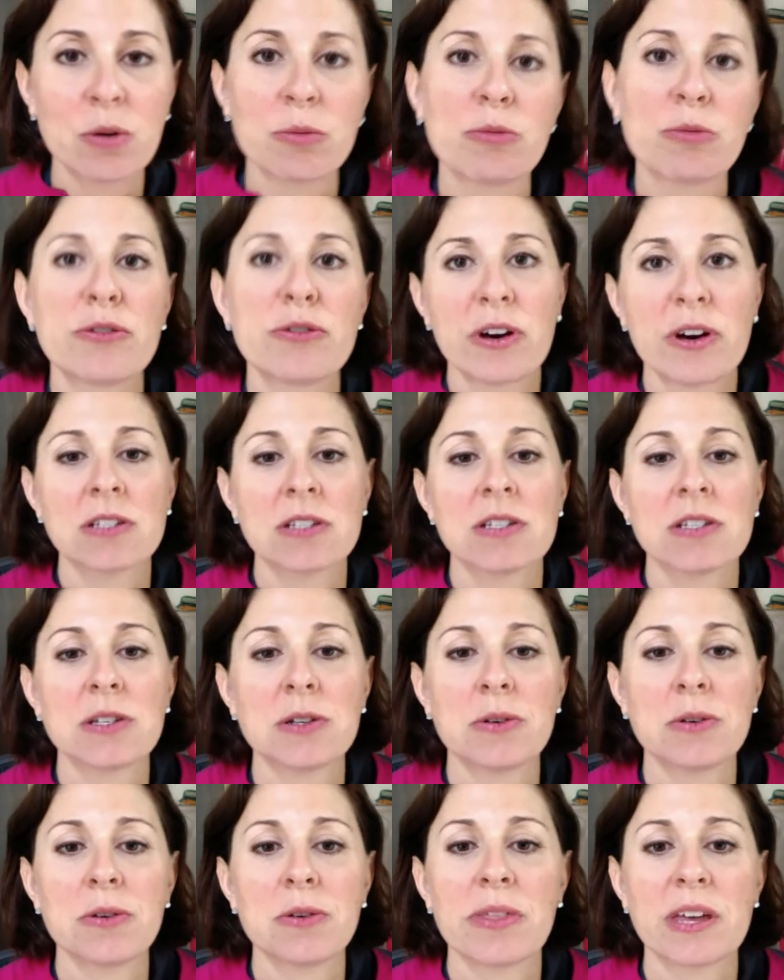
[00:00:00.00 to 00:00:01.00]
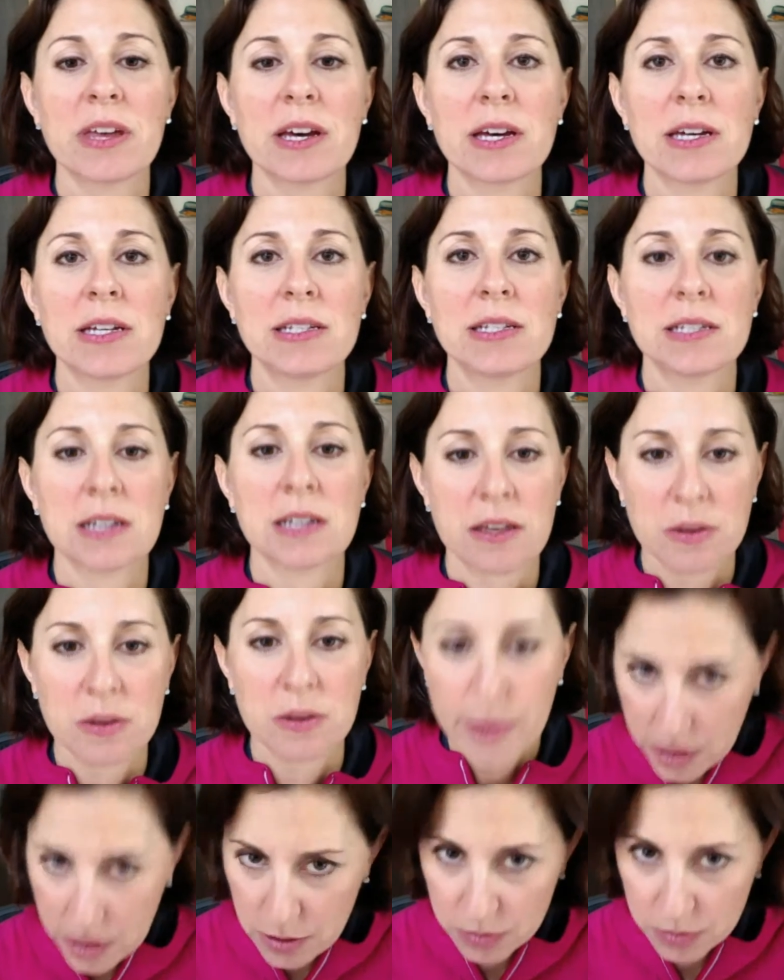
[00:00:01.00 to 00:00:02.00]
move on to the Dick of the
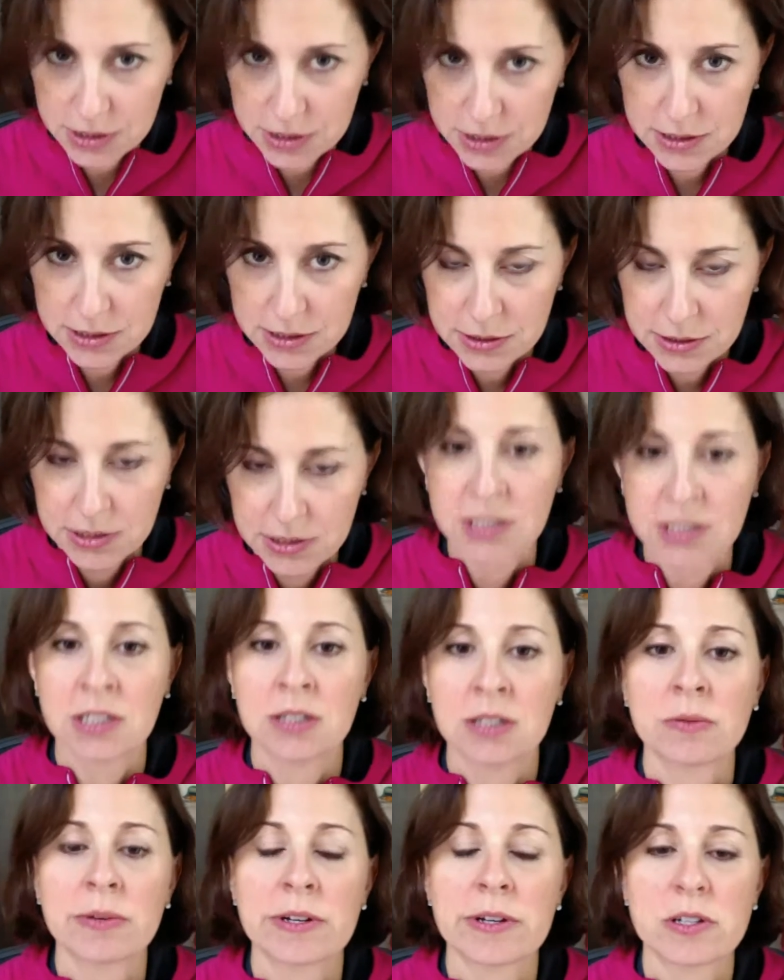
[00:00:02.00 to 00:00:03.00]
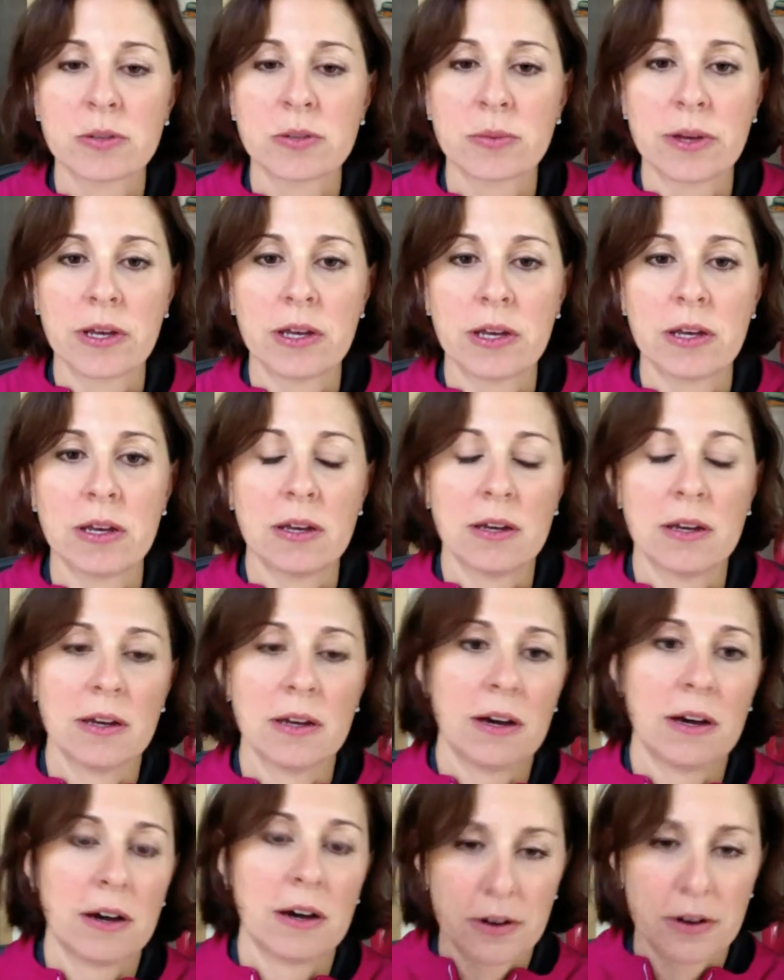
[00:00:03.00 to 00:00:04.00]
Week award, which we
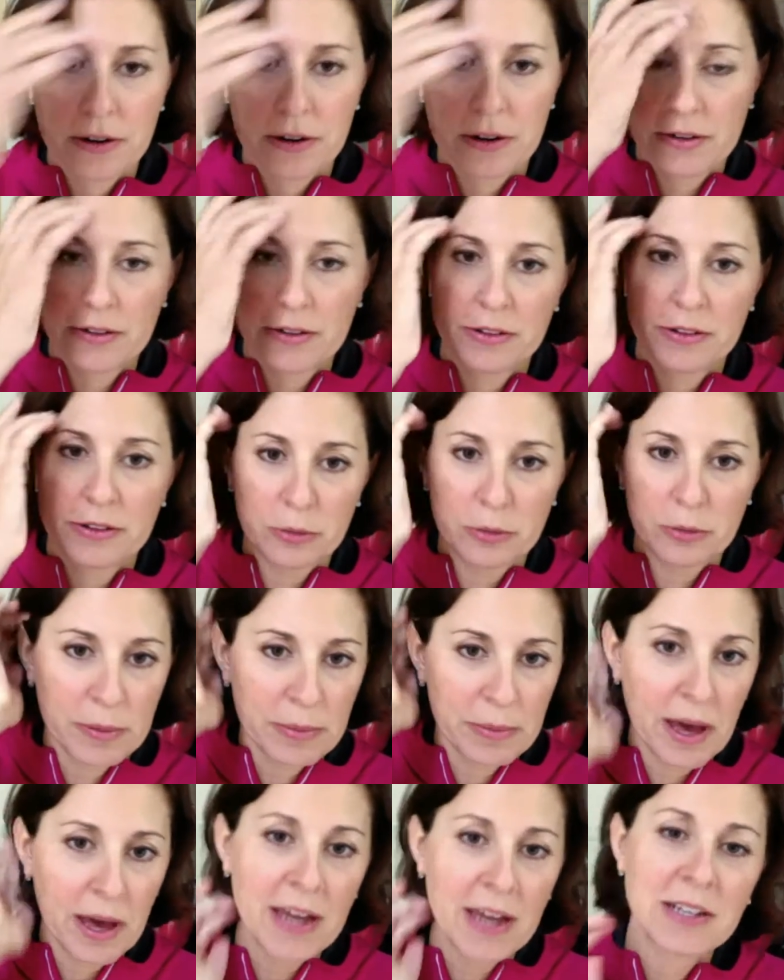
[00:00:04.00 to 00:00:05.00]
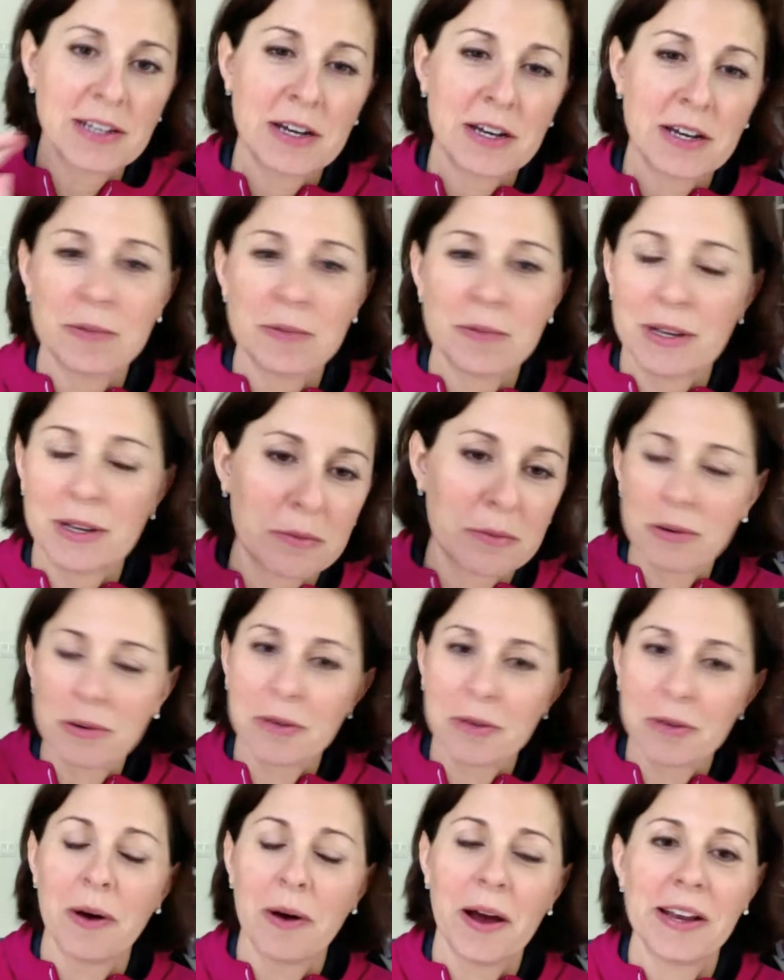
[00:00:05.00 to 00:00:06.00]
are a little bit behind on, but
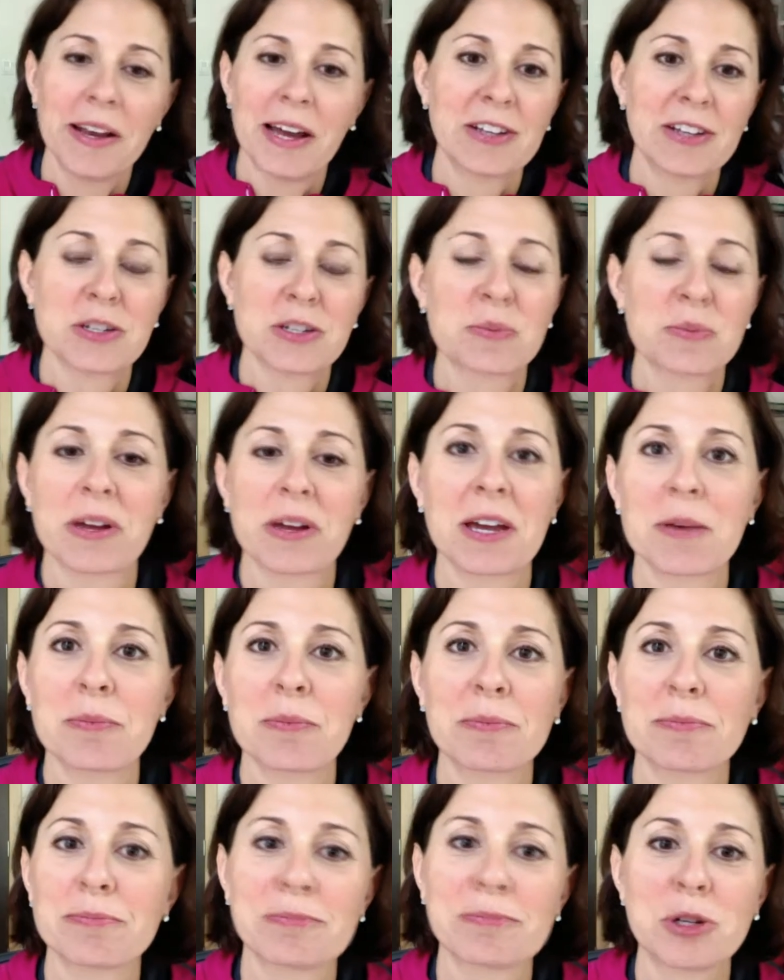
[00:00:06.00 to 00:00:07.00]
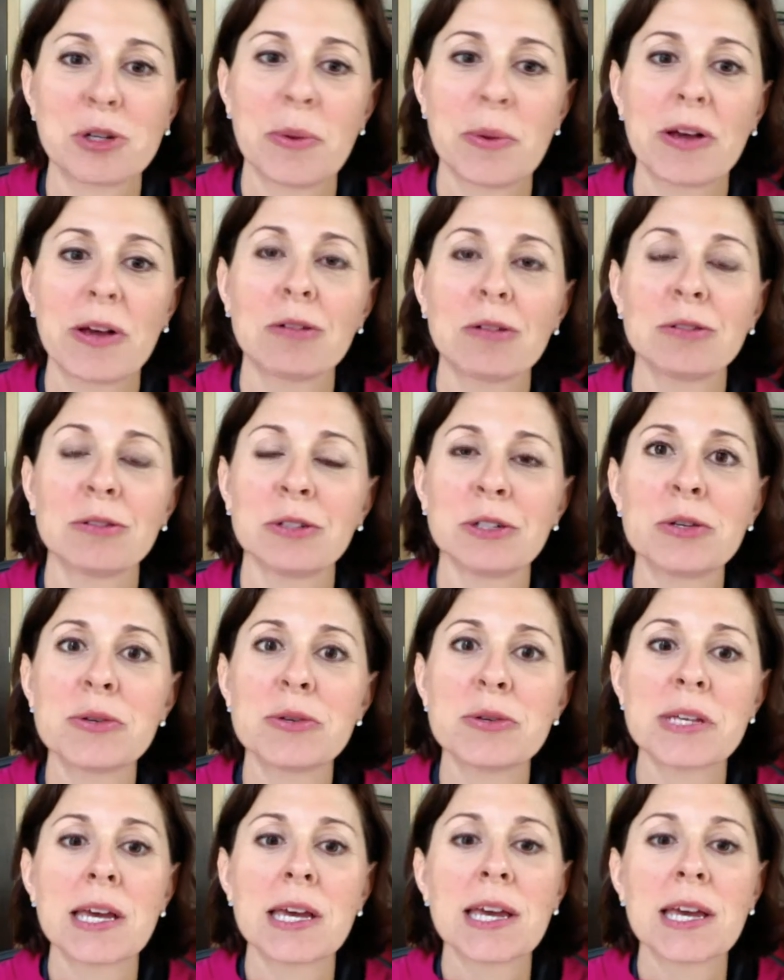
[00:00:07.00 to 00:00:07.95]
why not just bring up 2-week-old news?